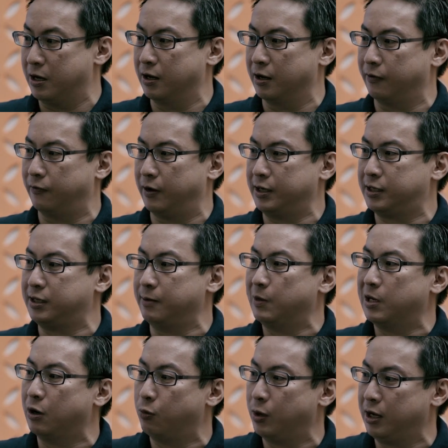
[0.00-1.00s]
in a very
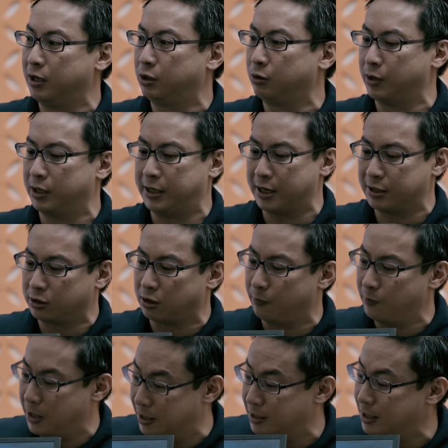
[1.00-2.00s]
similar way to a
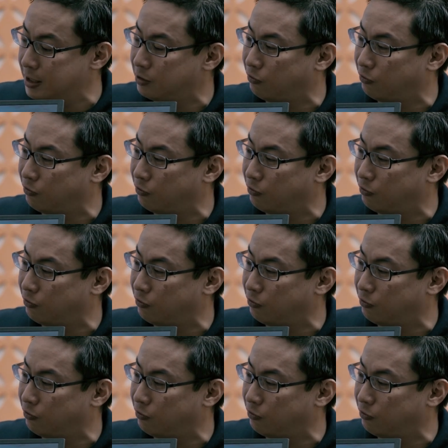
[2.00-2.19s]
desktop in